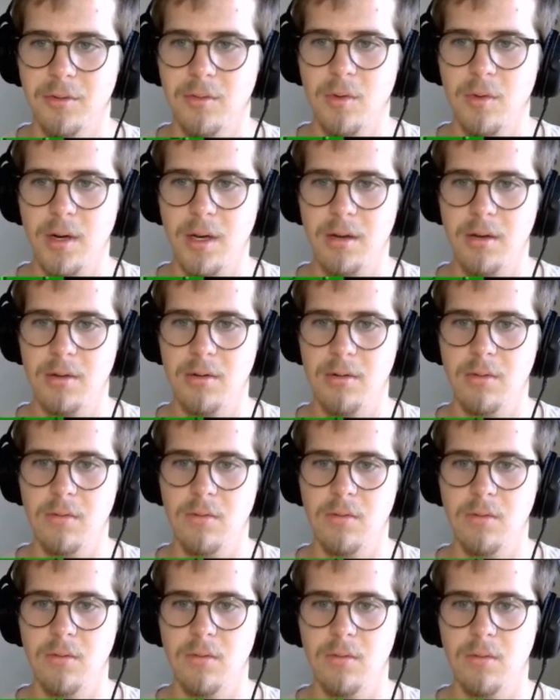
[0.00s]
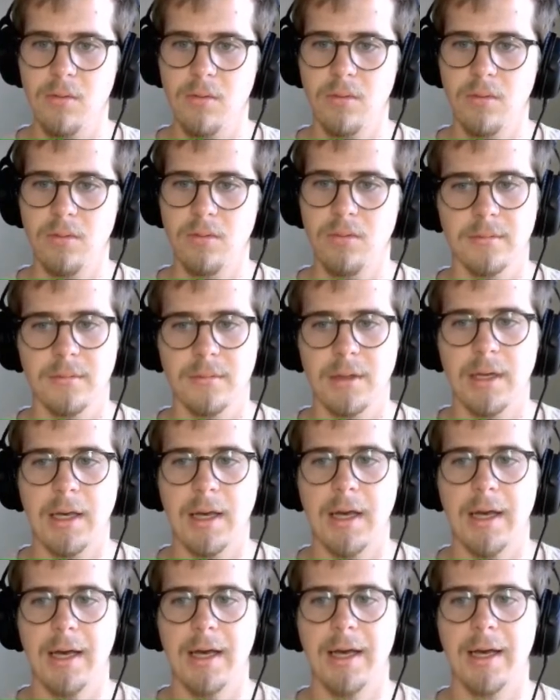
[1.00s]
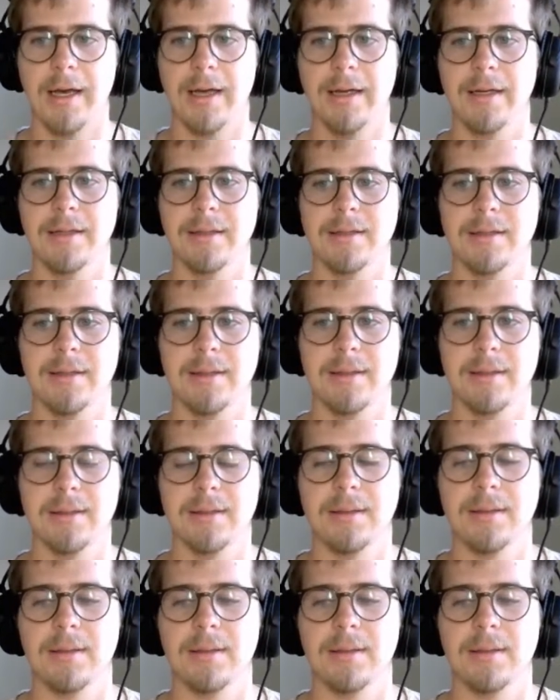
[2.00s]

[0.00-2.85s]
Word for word: Woo! Guys.